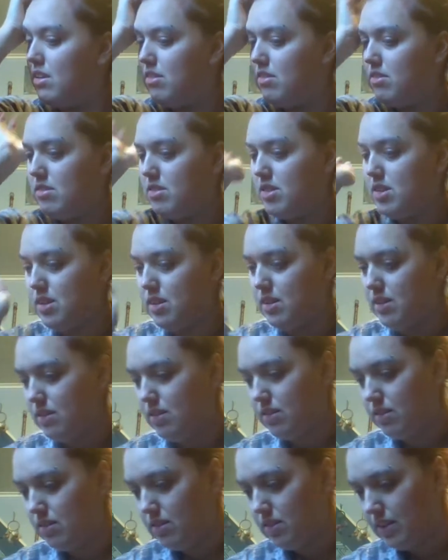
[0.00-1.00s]

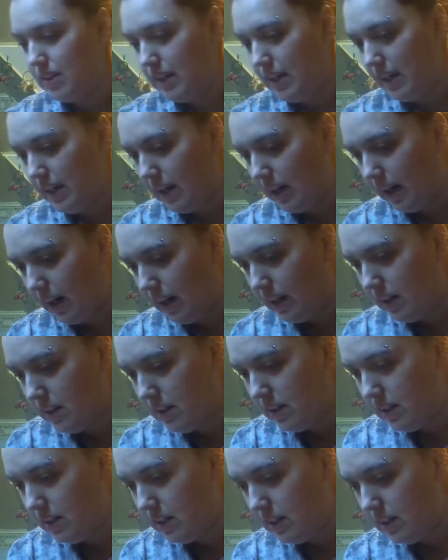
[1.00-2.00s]
so yeah
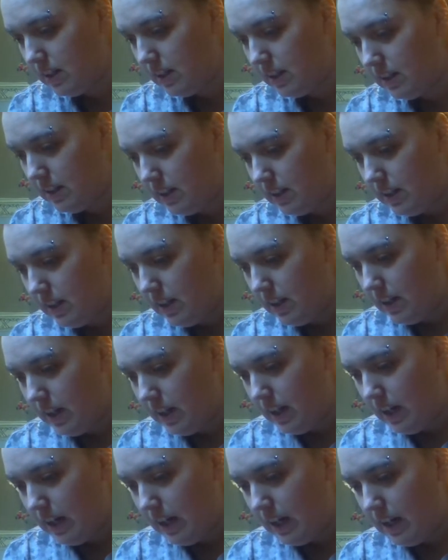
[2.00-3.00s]

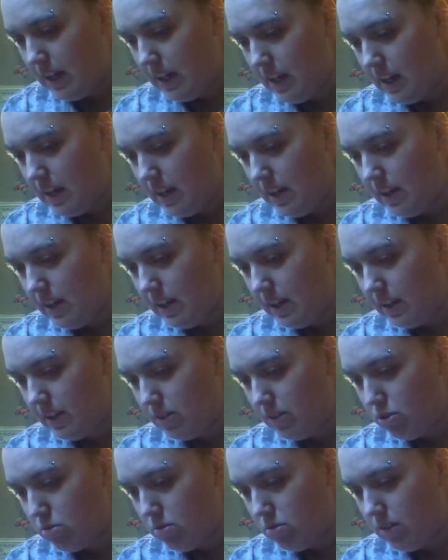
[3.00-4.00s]
and
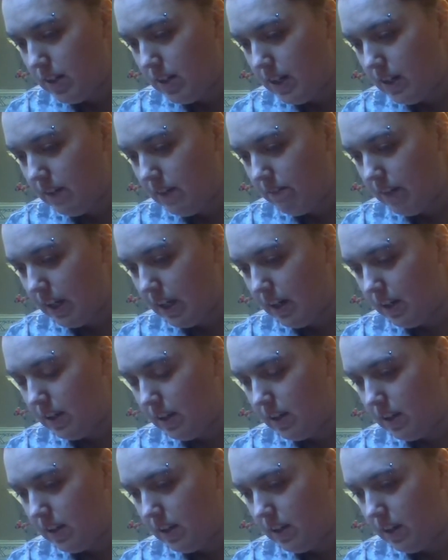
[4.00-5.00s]
20 and making
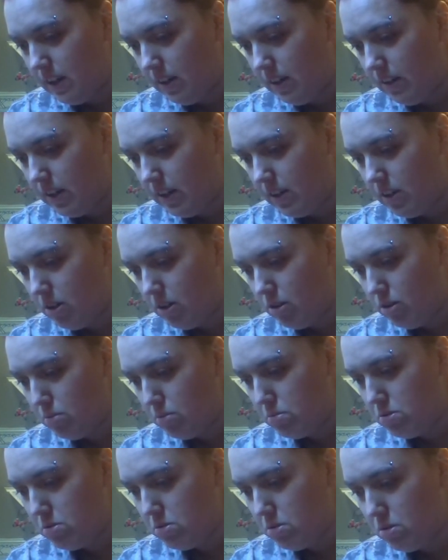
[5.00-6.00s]
earring
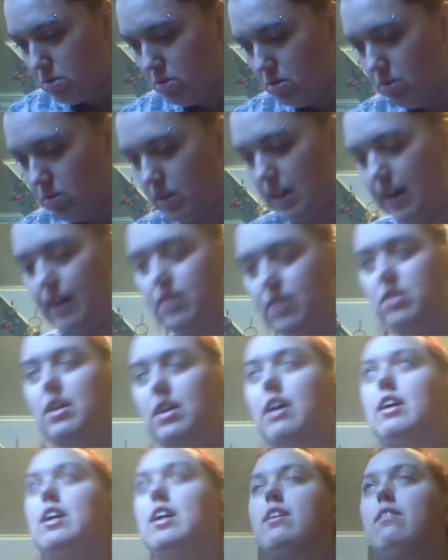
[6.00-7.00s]
hoops too yes
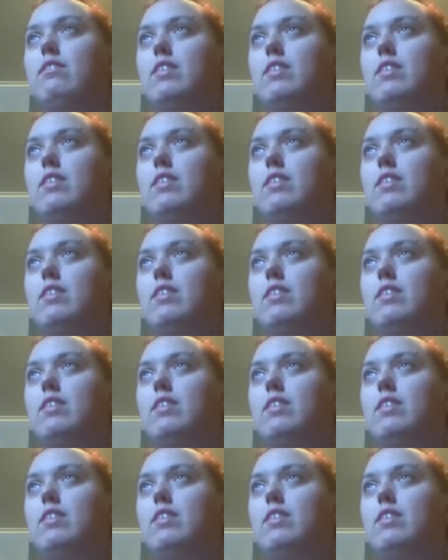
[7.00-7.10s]
I am